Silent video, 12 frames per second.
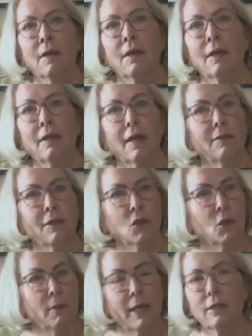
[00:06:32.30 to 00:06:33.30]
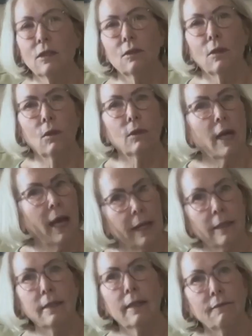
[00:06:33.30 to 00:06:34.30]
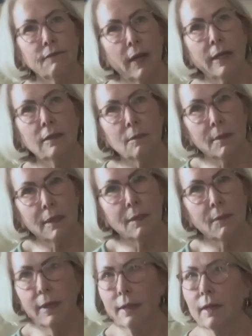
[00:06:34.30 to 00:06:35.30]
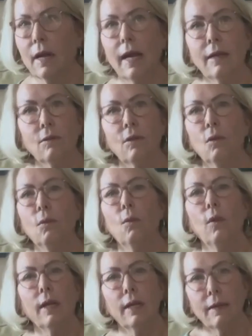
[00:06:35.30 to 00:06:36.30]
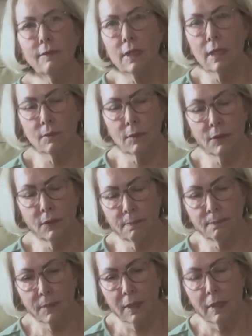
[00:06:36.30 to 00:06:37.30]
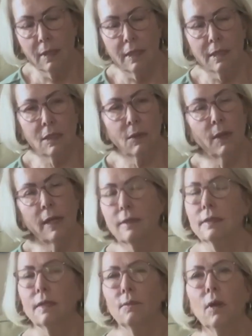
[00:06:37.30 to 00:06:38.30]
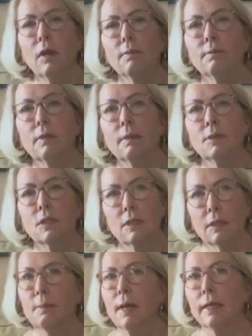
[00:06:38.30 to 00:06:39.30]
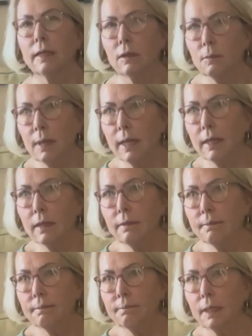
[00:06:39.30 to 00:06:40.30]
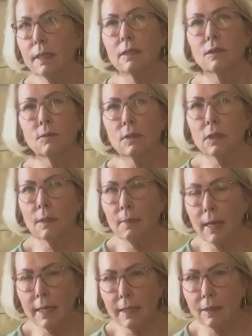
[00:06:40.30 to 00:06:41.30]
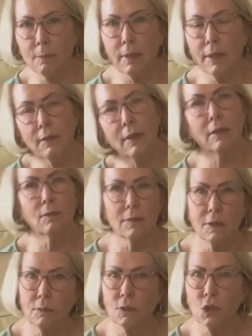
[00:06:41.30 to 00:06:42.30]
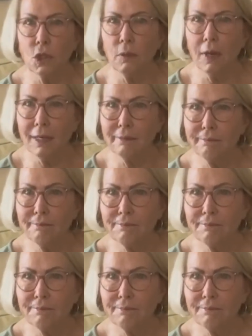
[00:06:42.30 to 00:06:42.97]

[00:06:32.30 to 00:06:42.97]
I think they're about a year old. I cannot find them anywhere. I don't know what I've done with them. So I said, well, I'm just gonna buy another pair, because once I buy another pair, the other ones will show up.